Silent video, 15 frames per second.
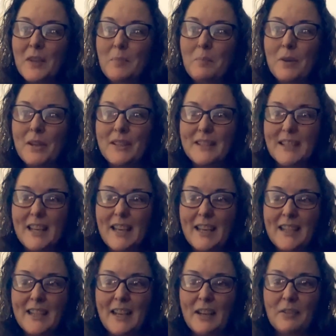But
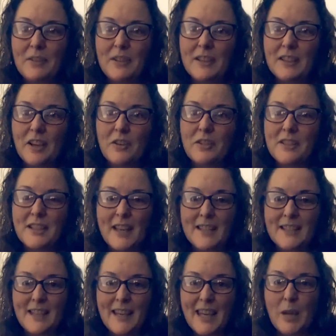you know, God
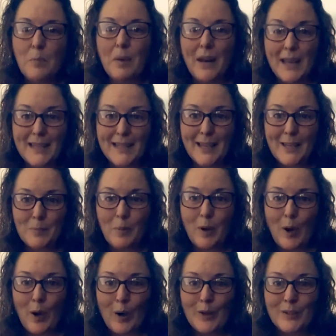says he plays his
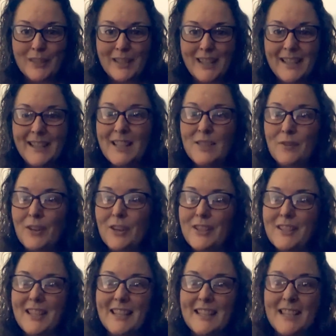part. In these
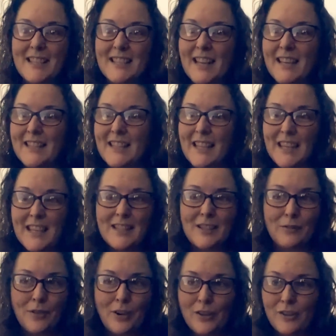verses, it says that he's the
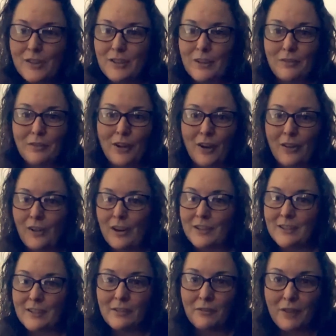father to the fatherless,
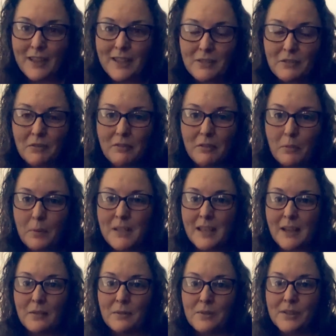the defender of the
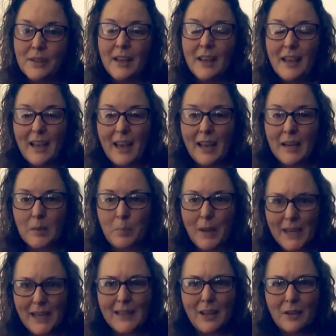widows. And
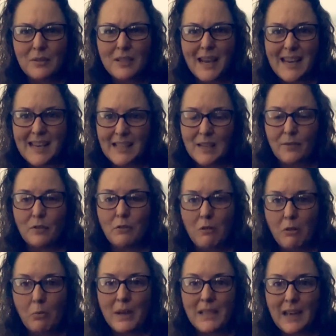back in those days, if you were a
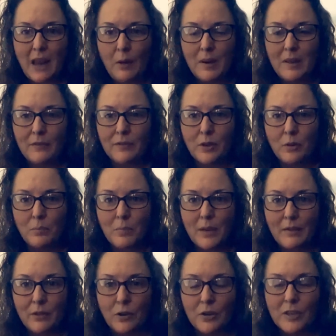widow, if
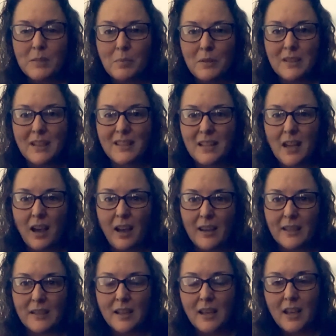your husband had
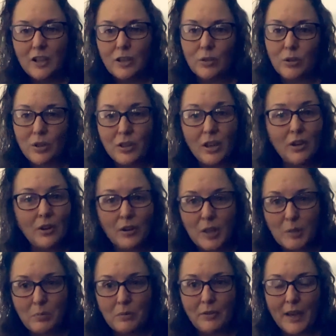died, you could no longer
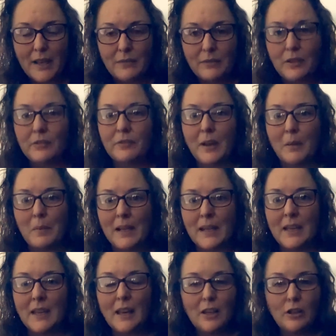provide for your
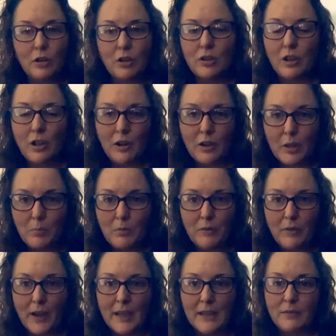family. You could no longer
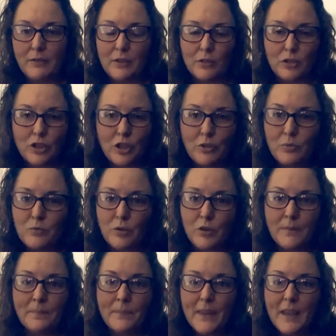provide for your
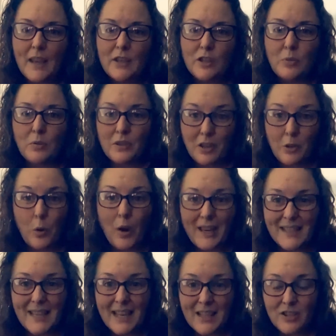children. You were quite
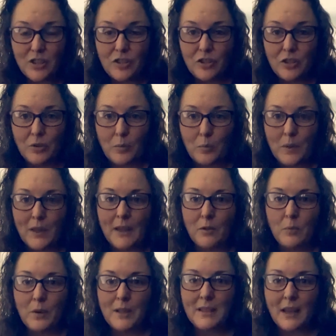destitute being a
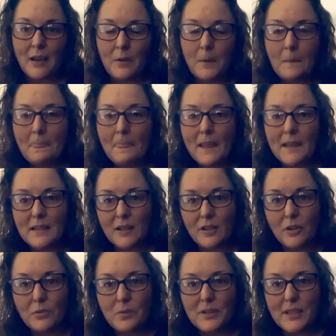widow. And so
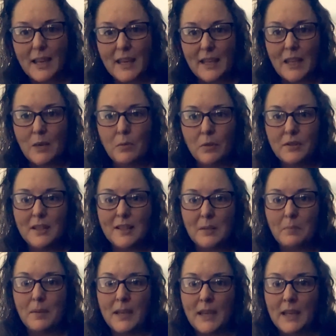God was saying he wanted to
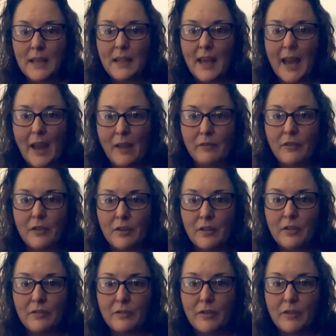be that for